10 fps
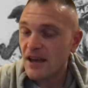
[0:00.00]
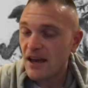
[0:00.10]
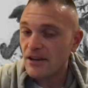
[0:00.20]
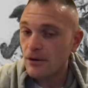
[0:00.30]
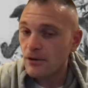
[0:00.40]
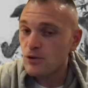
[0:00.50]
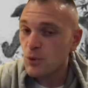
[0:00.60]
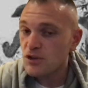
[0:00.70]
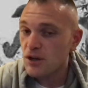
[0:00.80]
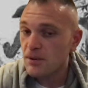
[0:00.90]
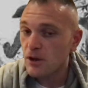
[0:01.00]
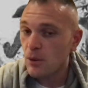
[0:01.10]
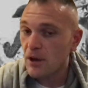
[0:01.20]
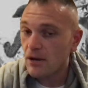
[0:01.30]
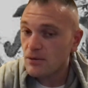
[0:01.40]
Day. You know, this one's going to be
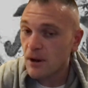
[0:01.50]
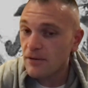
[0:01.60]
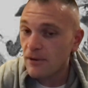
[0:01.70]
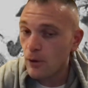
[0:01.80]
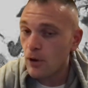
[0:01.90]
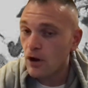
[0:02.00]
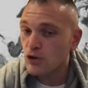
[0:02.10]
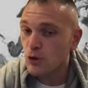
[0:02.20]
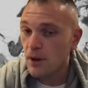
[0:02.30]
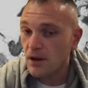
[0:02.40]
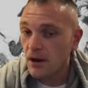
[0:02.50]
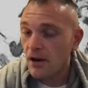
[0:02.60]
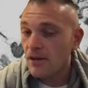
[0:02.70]
going out to my fellow countrymen.